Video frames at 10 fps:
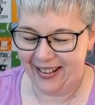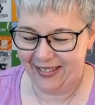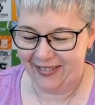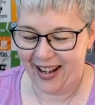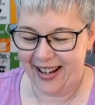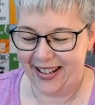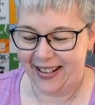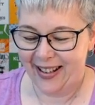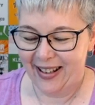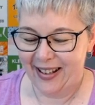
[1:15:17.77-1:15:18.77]
right?
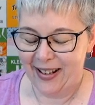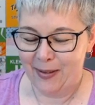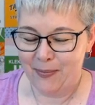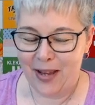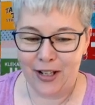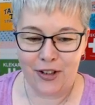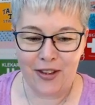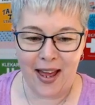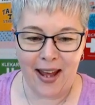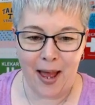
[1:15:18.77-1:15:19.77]
Make sure
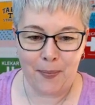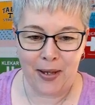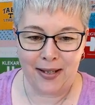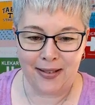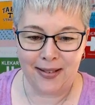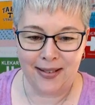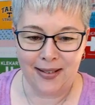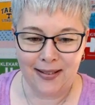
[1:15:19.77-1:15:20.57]
that happens.